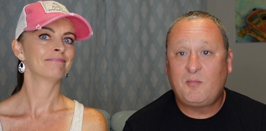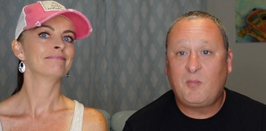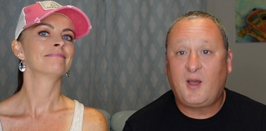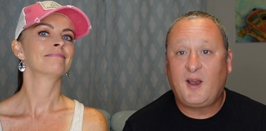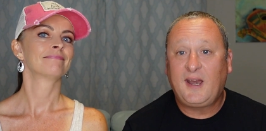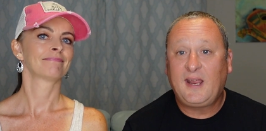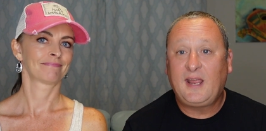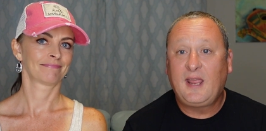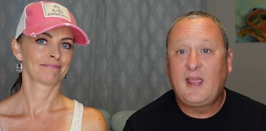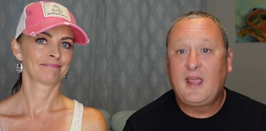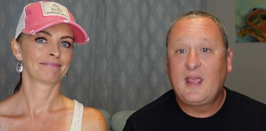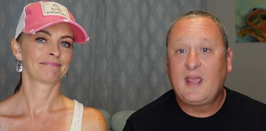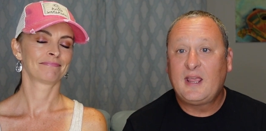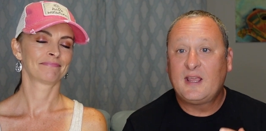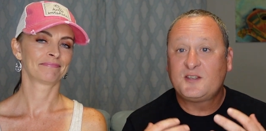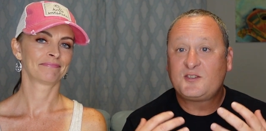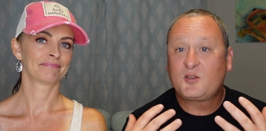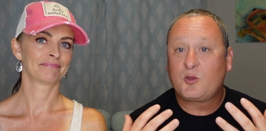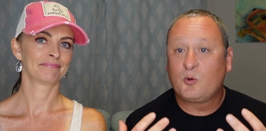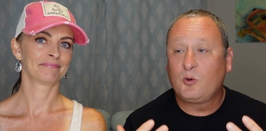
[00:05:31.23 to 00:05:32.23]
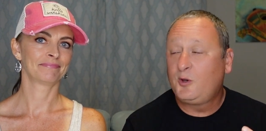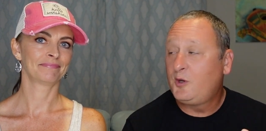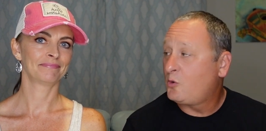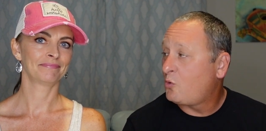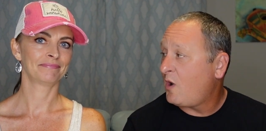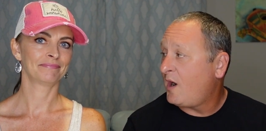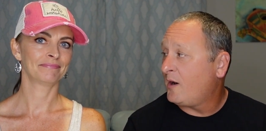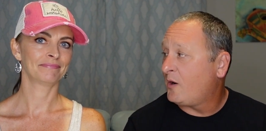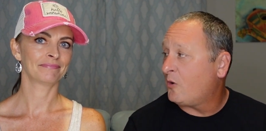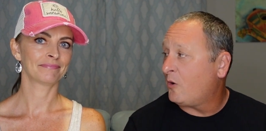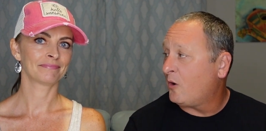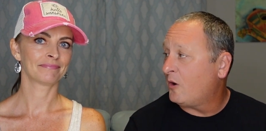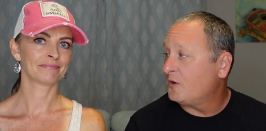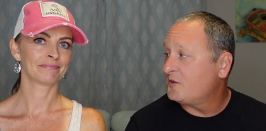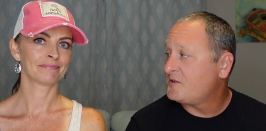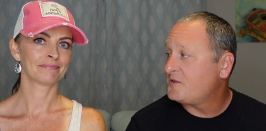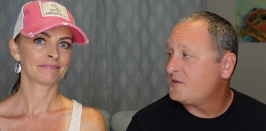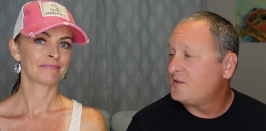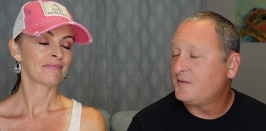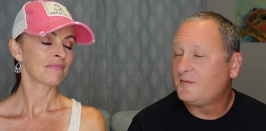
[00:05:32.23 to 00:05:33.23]
Speaker 1: money is through credit
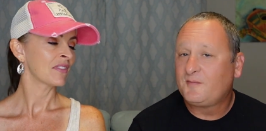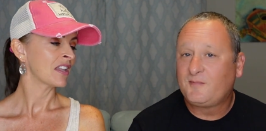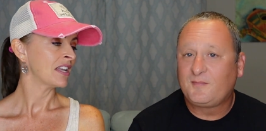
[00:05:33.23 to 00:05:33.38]
cards.